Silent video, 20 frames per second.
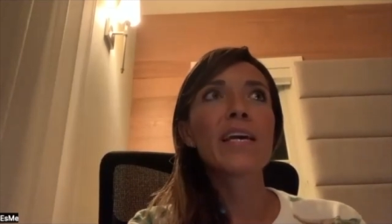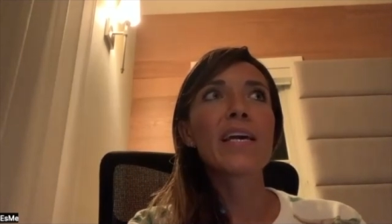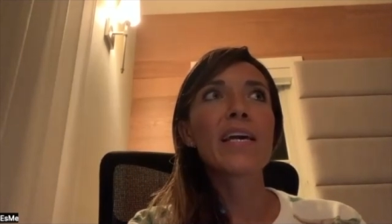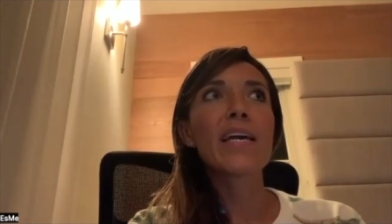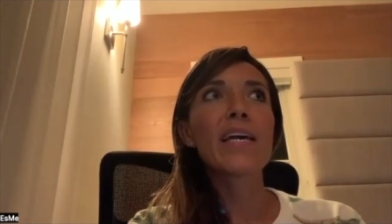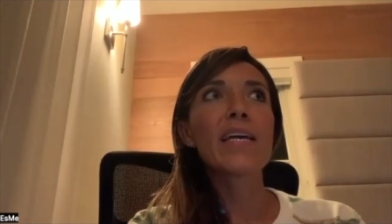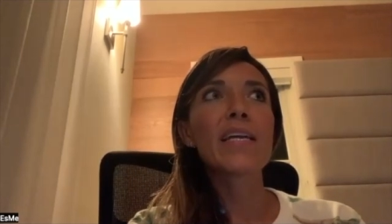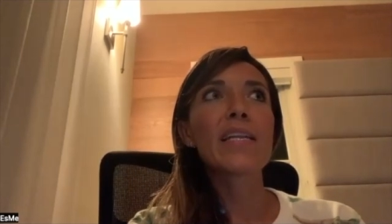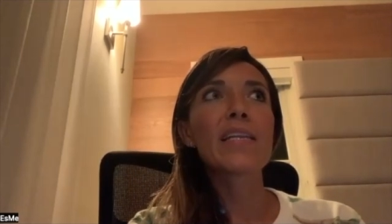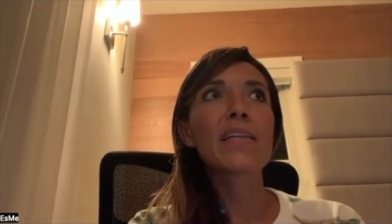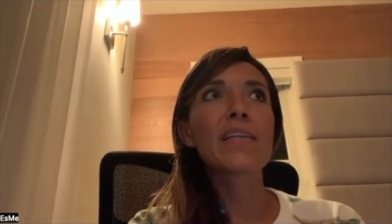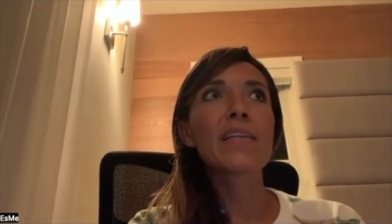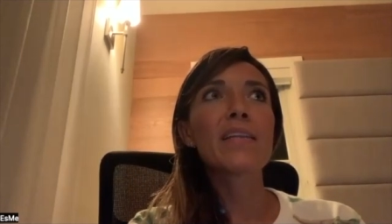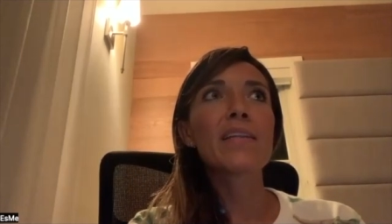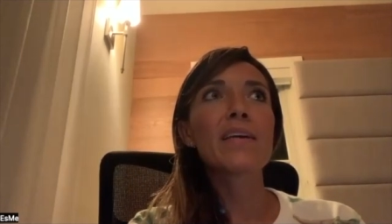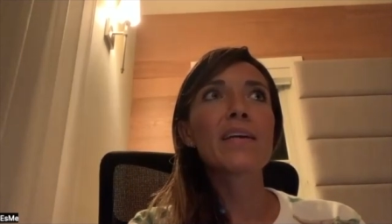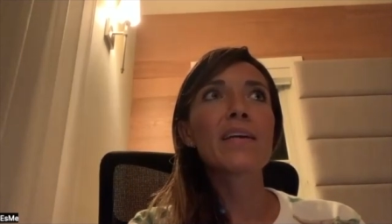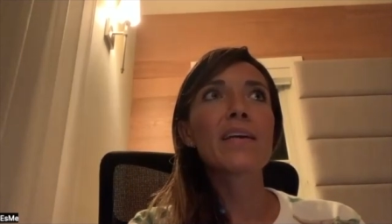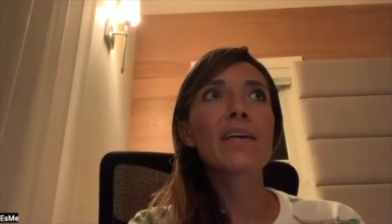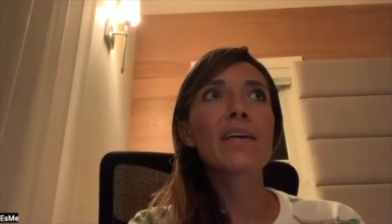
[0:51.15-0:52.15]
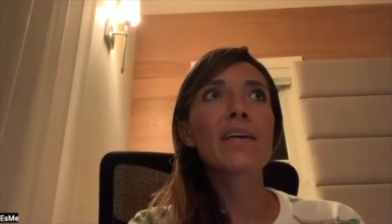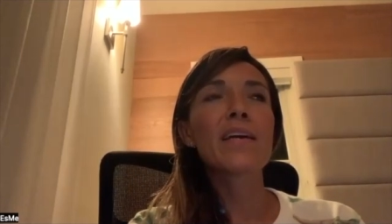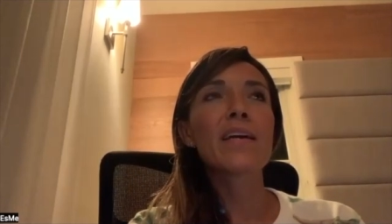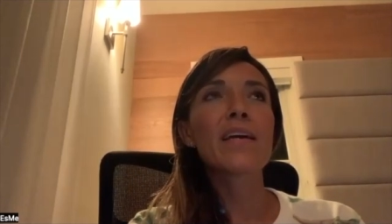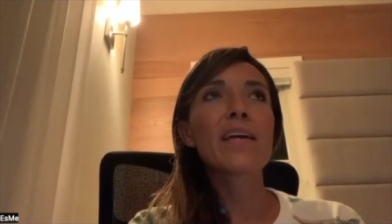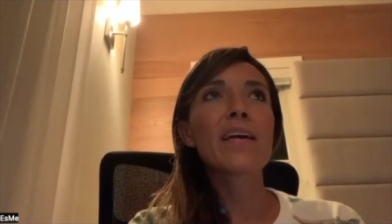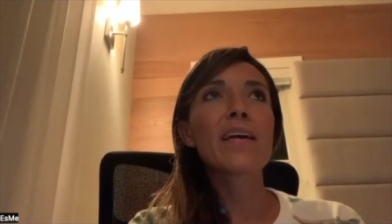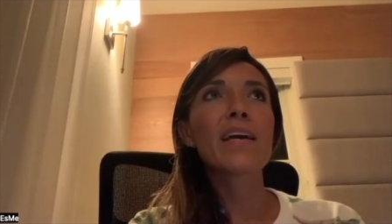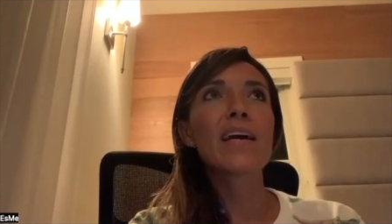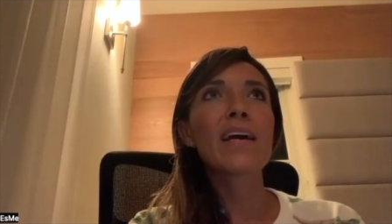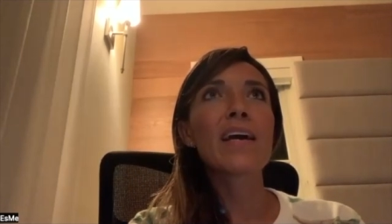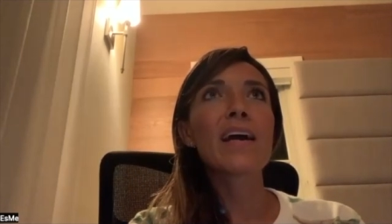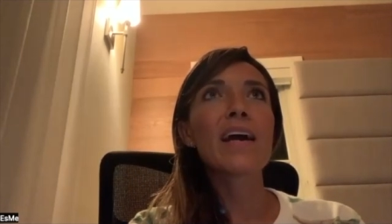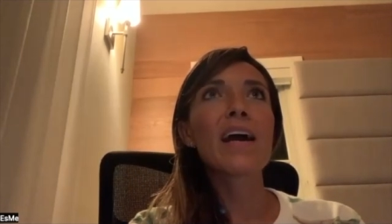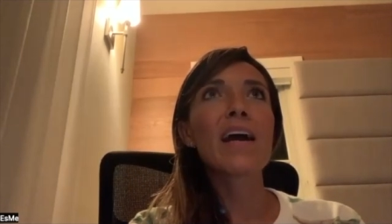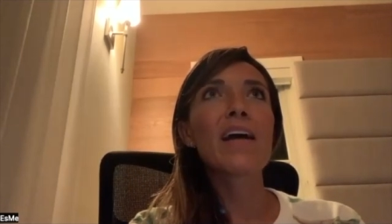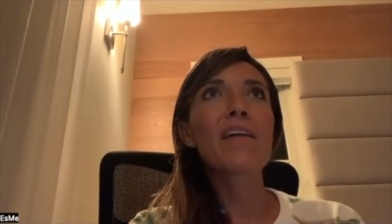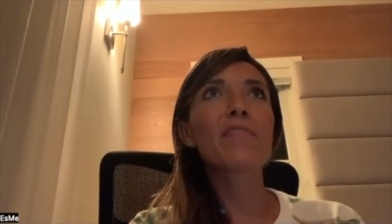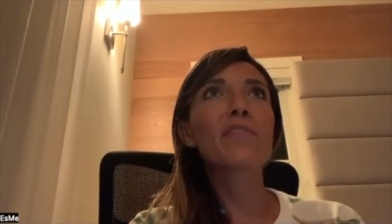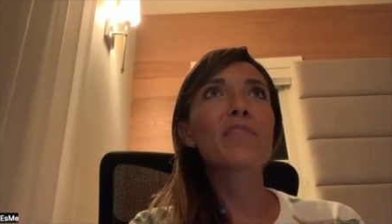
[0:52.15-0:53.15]
And
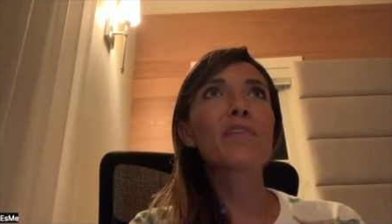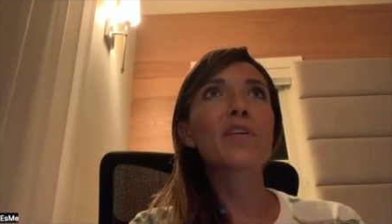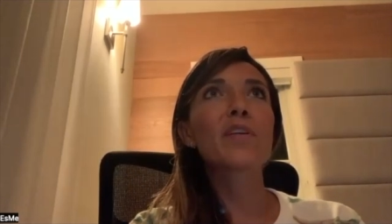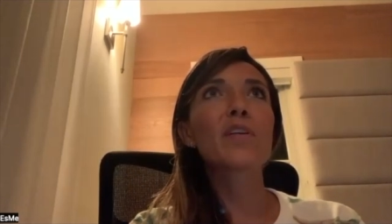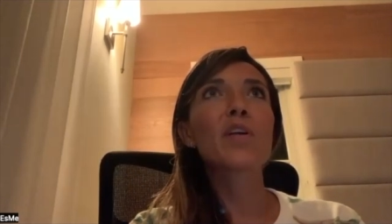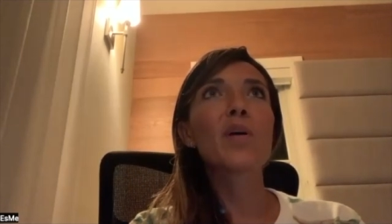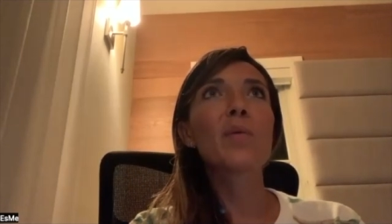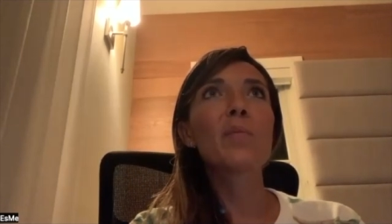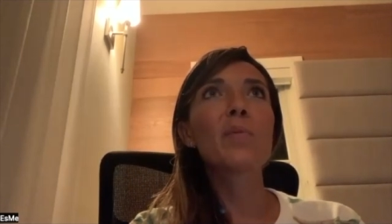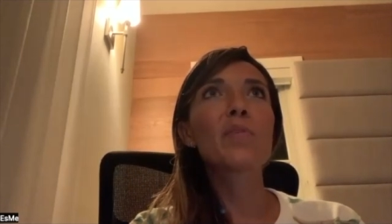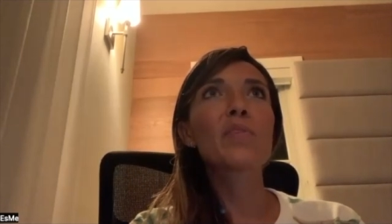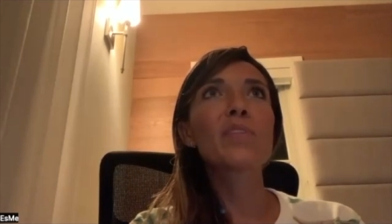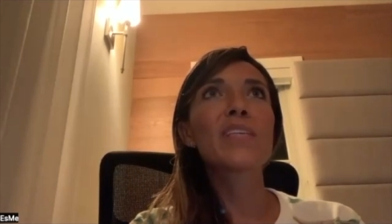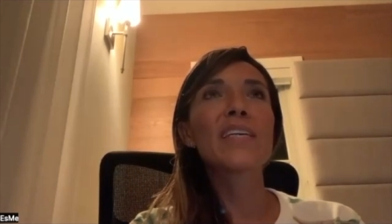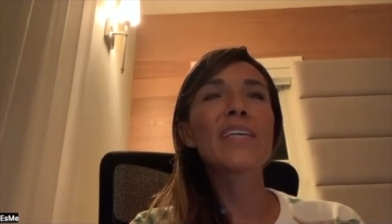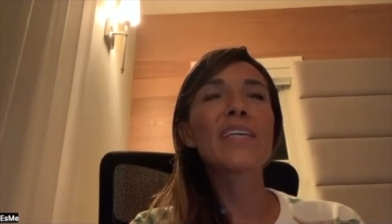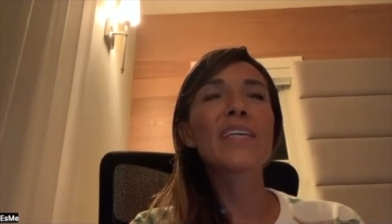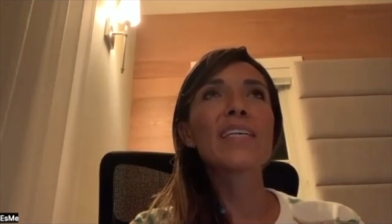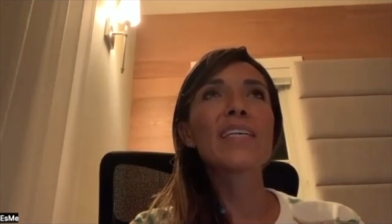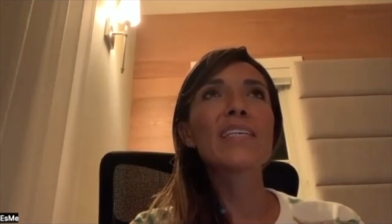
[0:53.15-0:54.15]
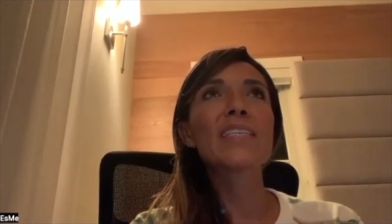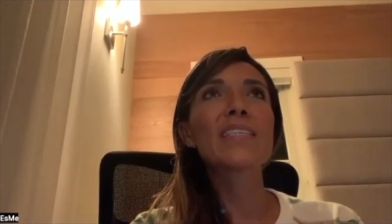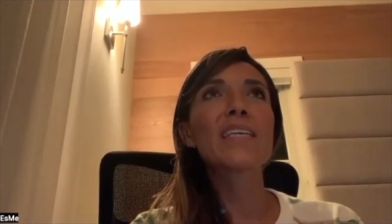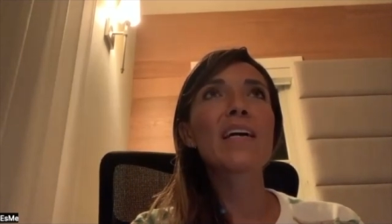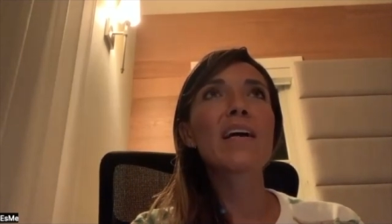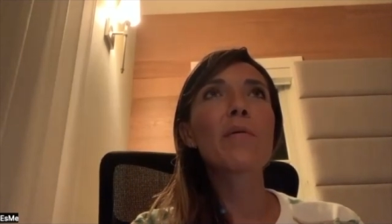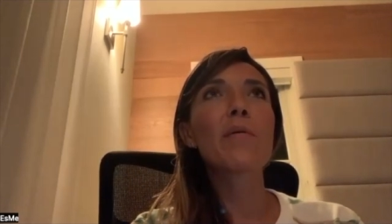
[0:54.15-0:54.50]
after a couple days,